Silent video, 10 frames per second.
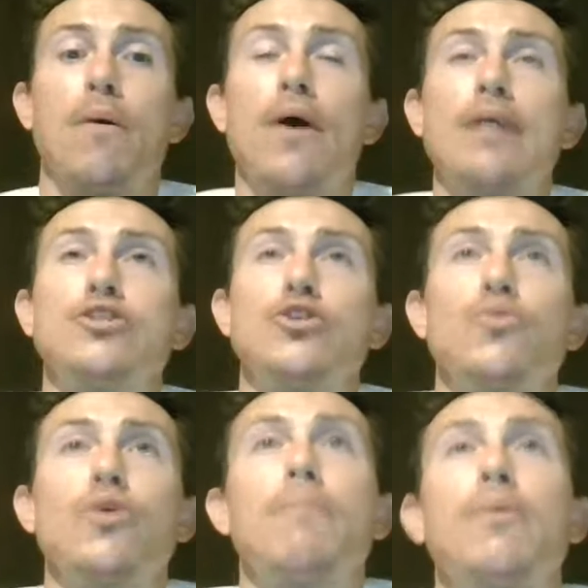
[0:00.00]
All right, so
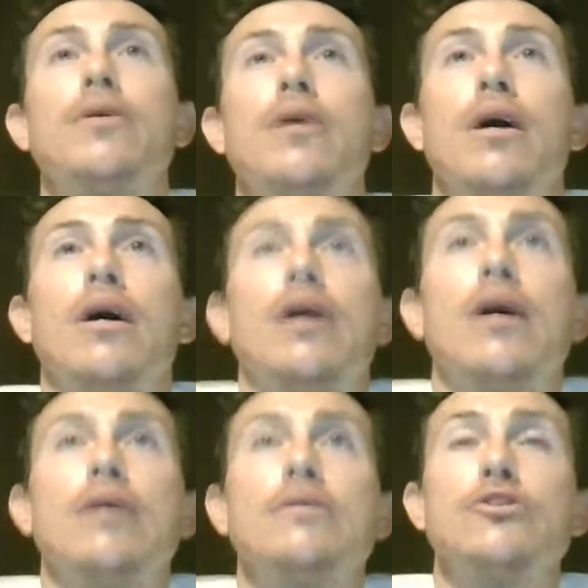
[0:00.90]
you want to put
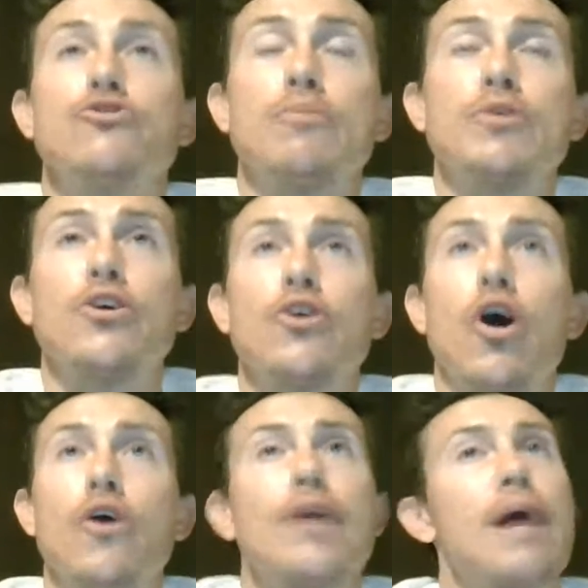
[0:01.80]
a description of your
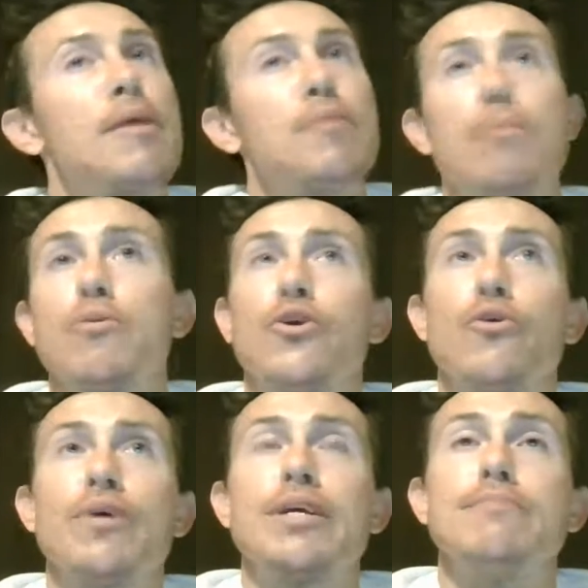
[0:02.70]
car. Not many people are going
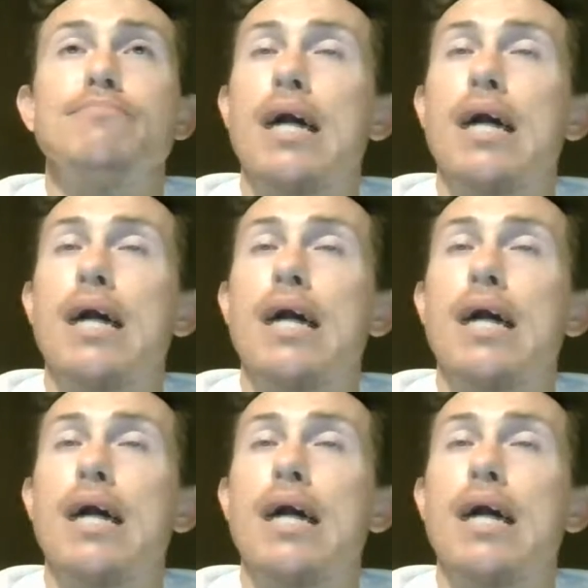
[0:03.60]
to read it.